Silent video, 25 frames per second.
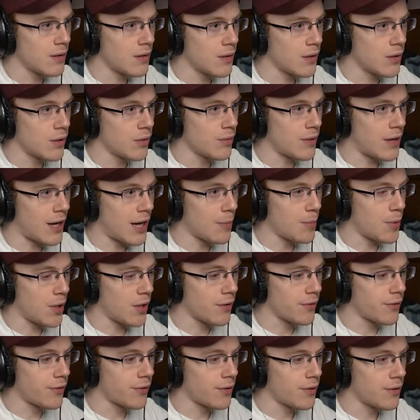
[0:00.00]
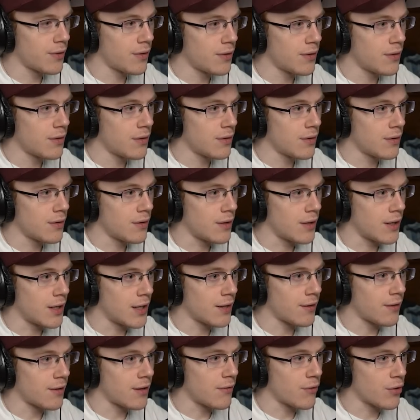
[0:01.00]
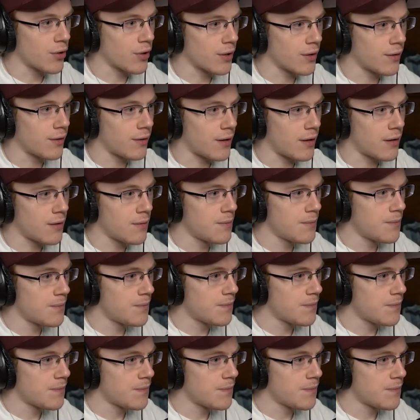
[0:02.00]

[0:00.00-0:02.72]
Oh, eyeballs. That's never a good sign.